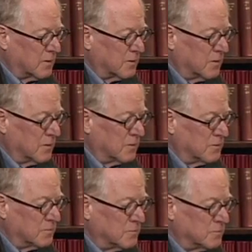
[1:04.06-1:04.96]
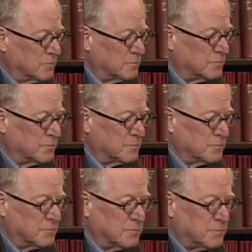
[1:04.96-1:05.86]

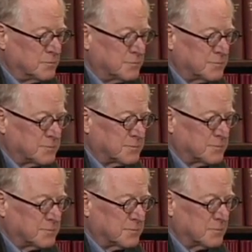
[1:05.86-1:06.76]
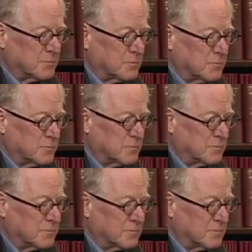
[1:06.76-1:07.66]

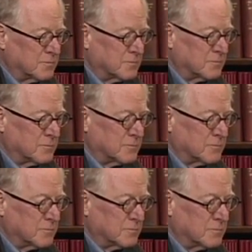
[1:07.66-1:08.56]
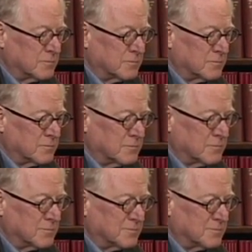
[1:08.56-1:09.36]
[no speech]